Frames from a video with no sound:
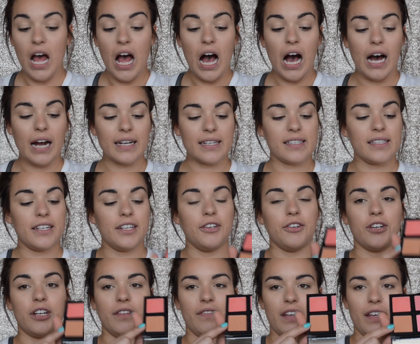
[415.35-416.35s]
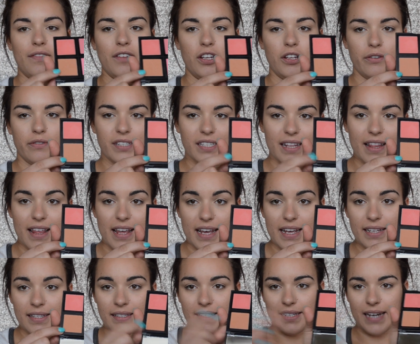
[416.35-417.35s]
Honestly, you could have even used
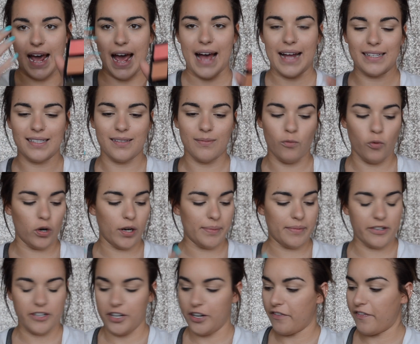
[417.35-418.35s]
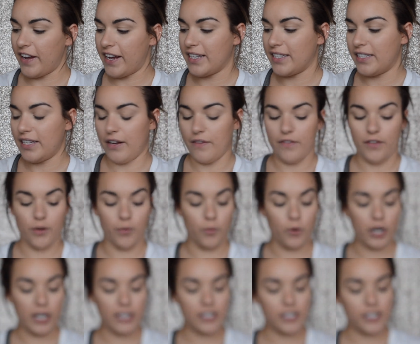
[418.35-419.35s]
this to add some warmth to your face if you
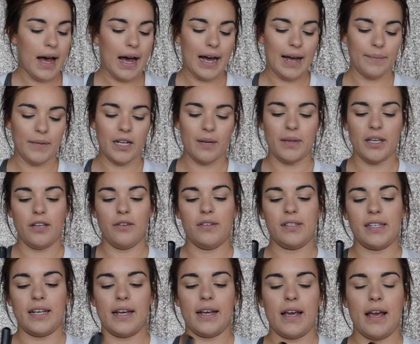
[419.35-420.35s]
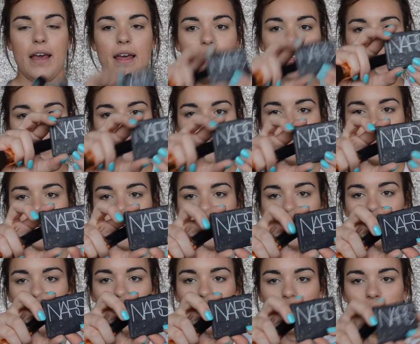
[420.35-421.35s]
wanted to. I'm going to be using this
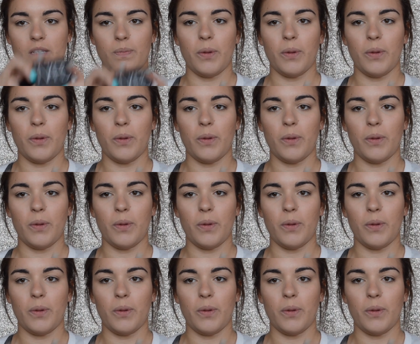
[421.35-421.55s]
NARS